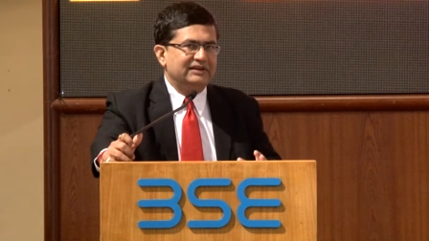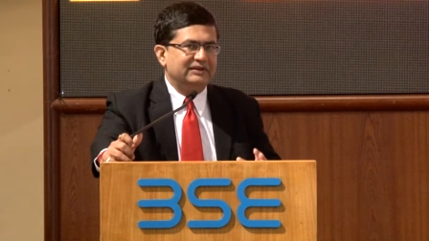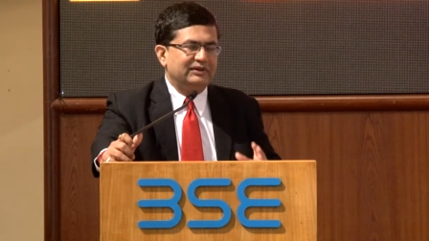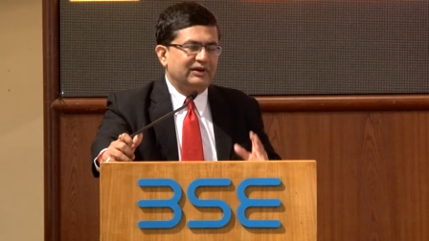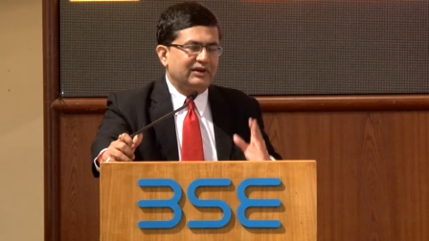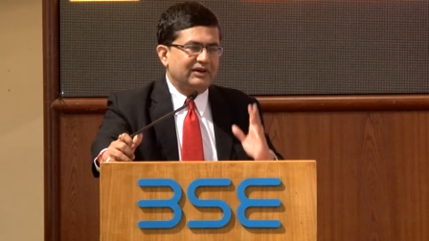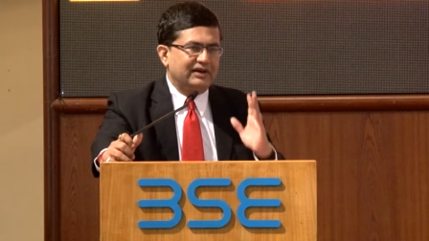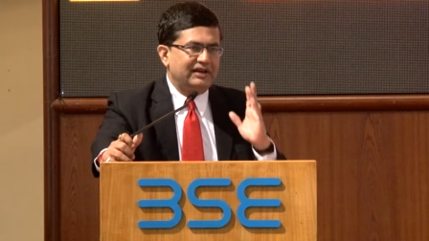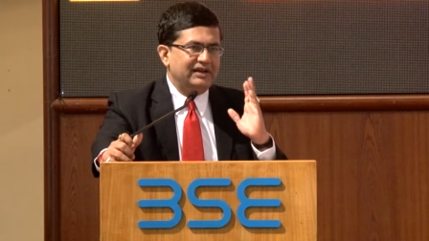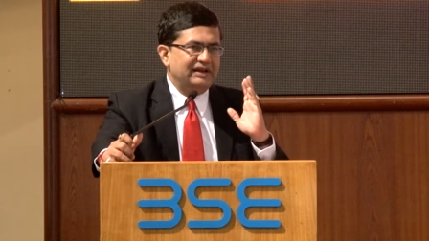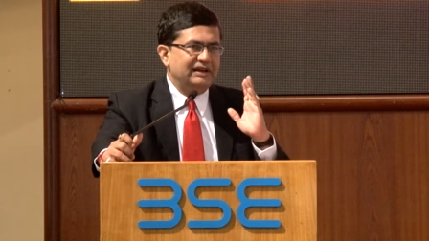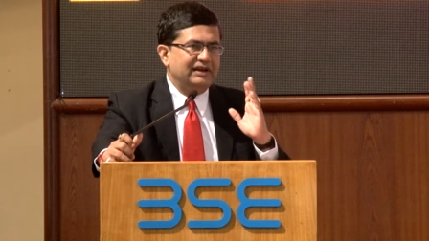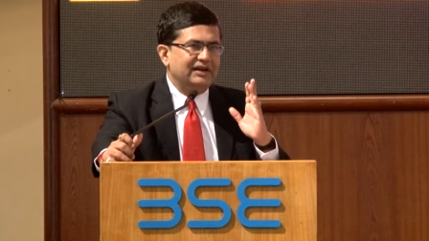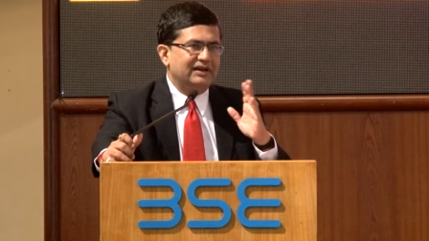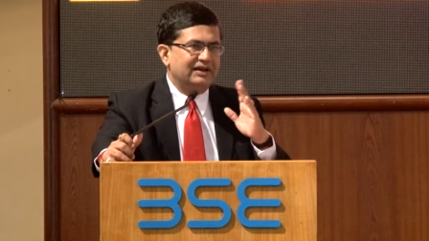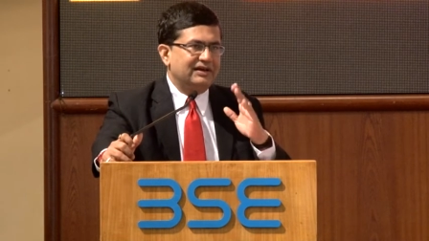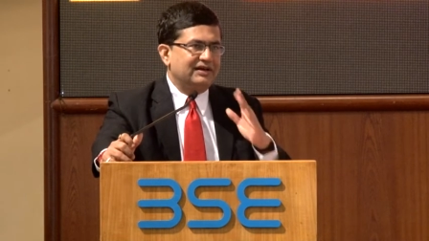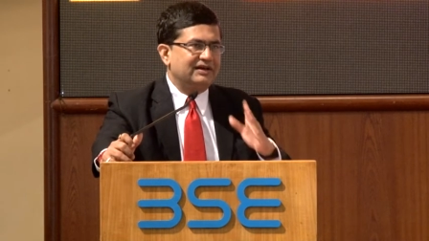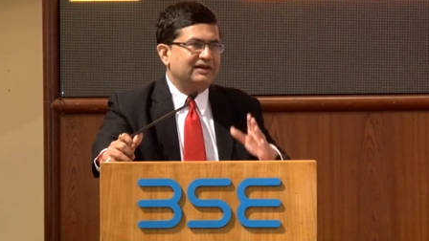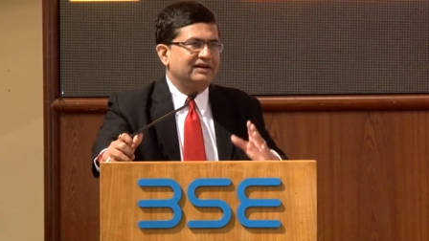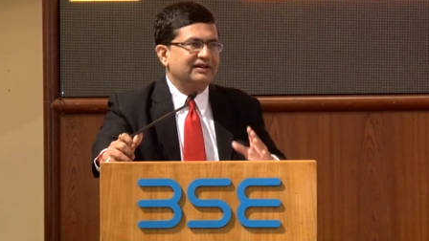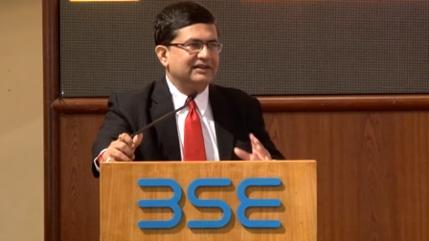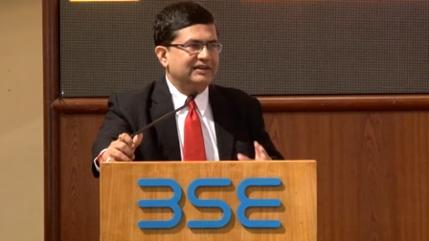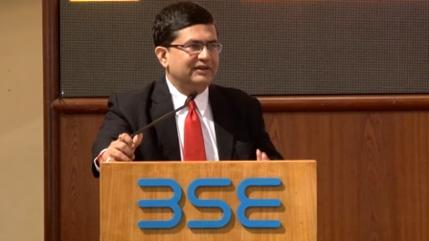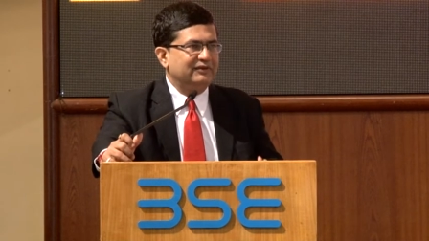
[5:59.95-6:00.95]
or hear
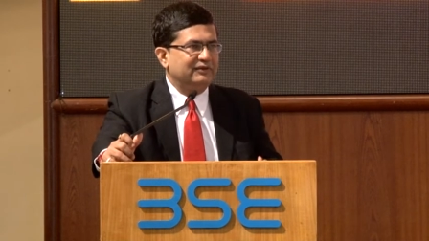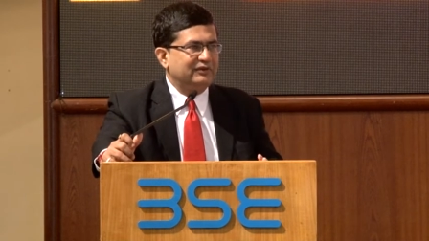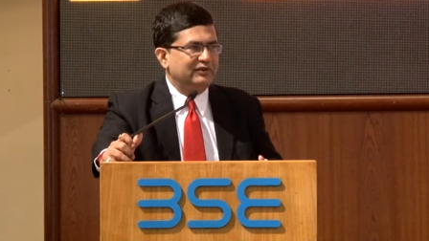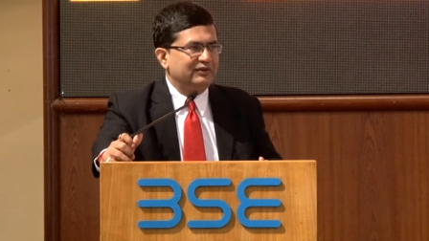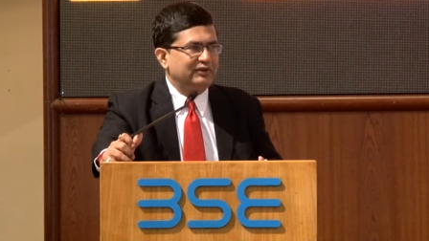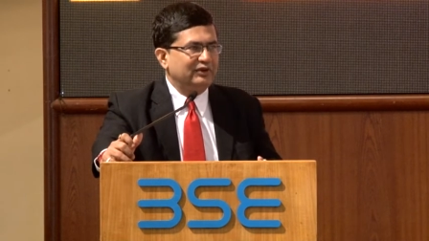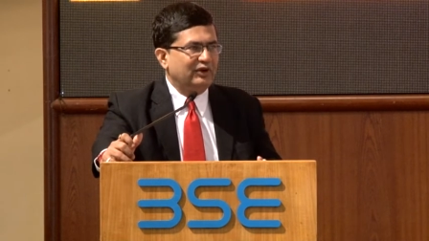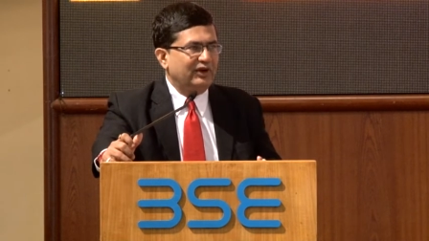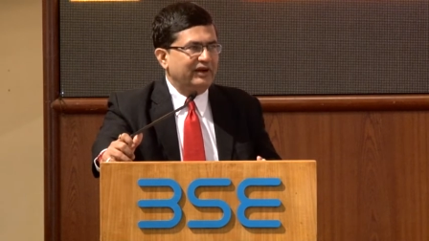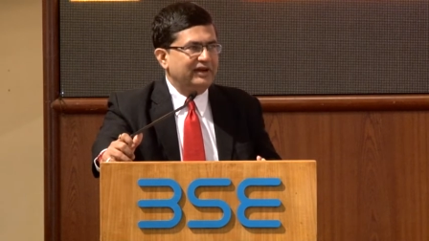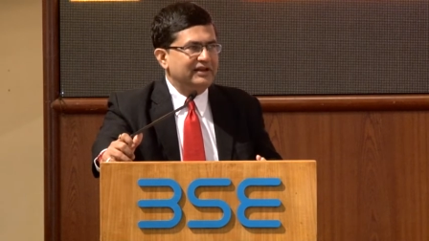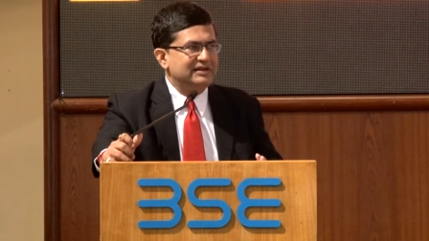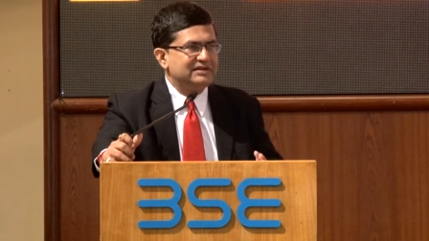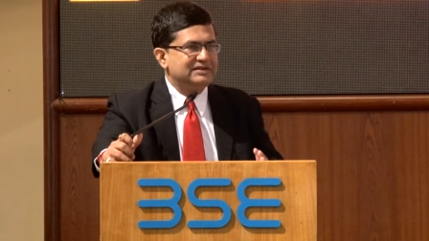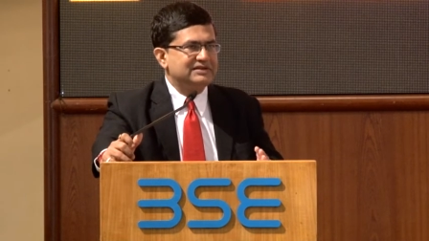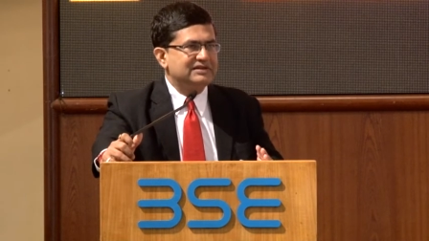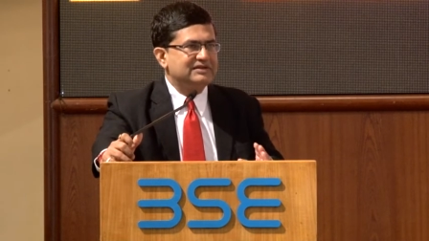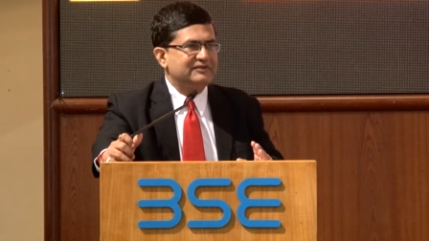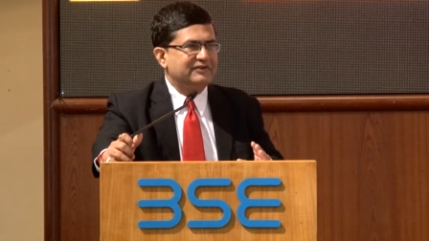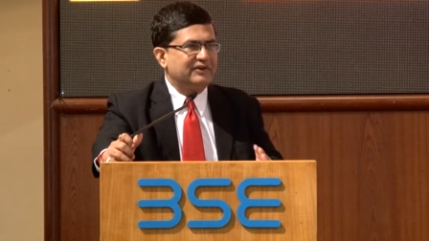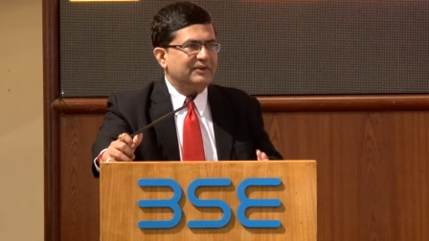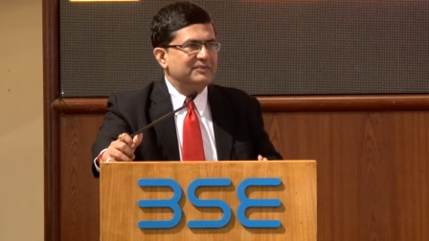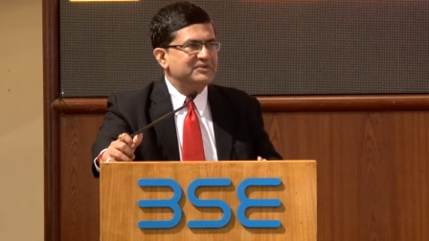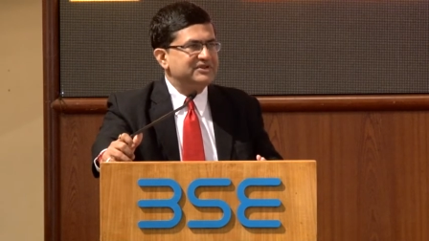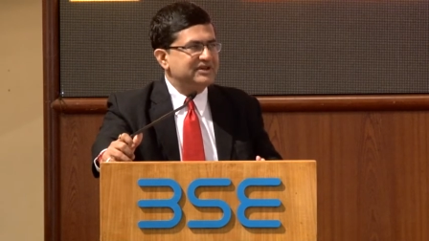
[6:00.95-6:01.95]
the noise
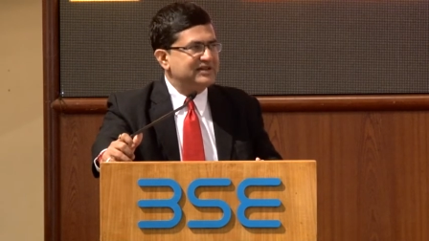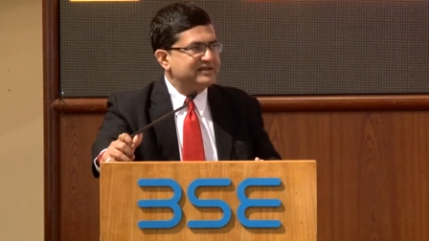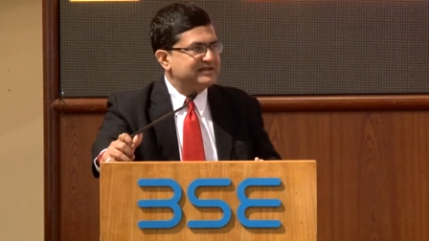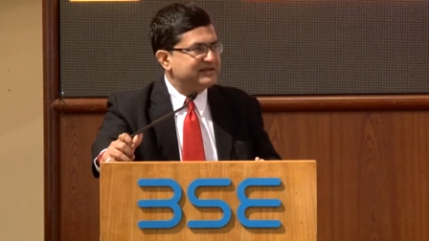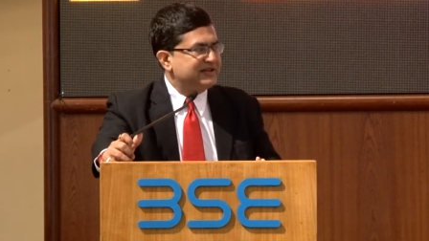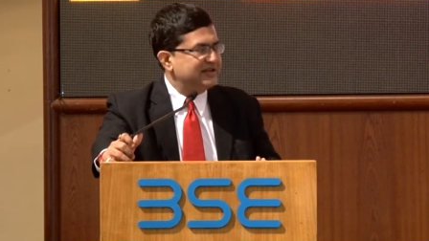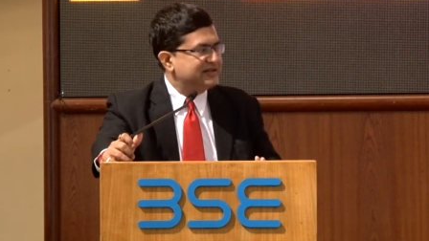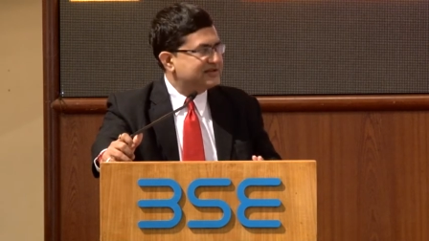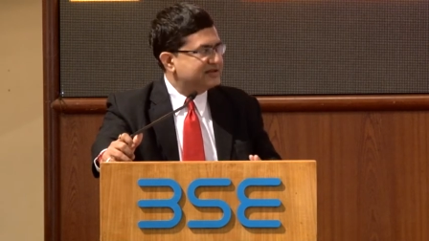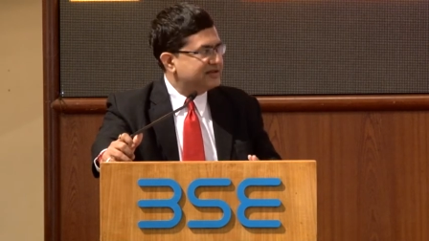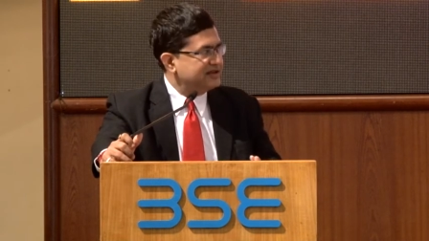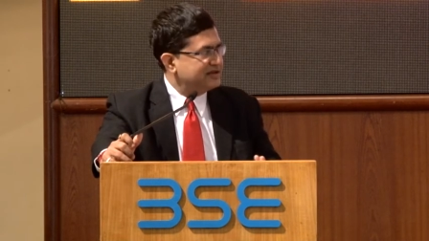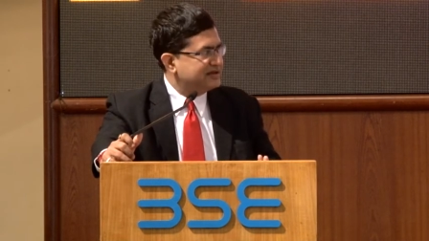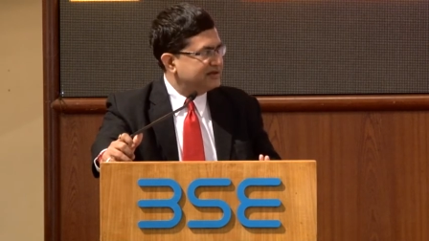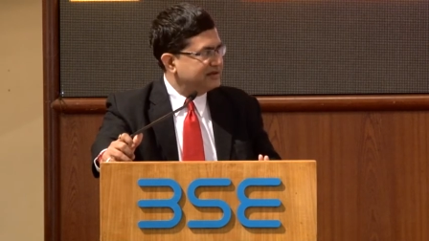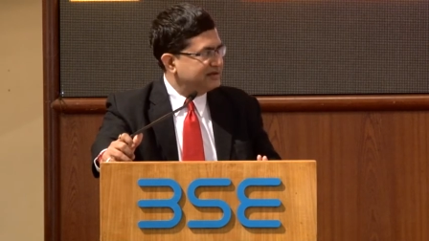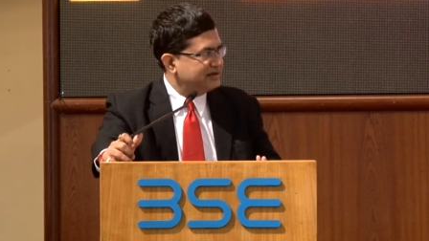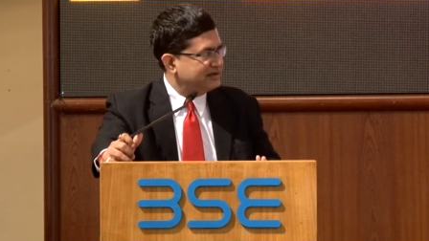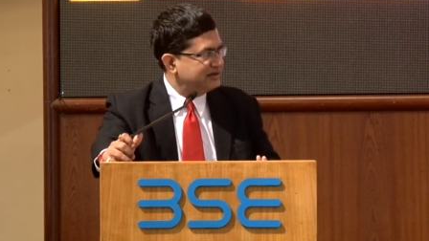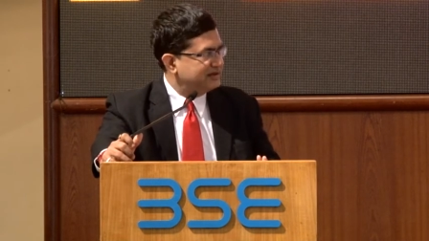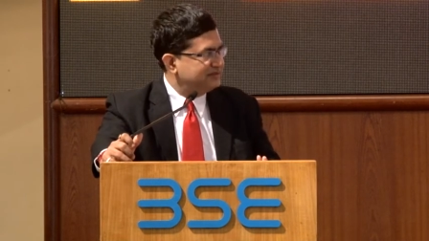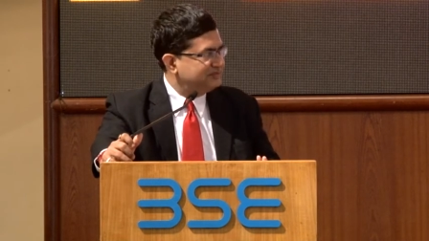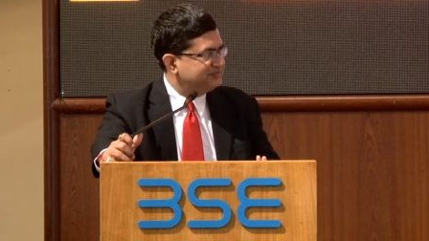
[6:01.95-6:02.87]
from Churchgate Station.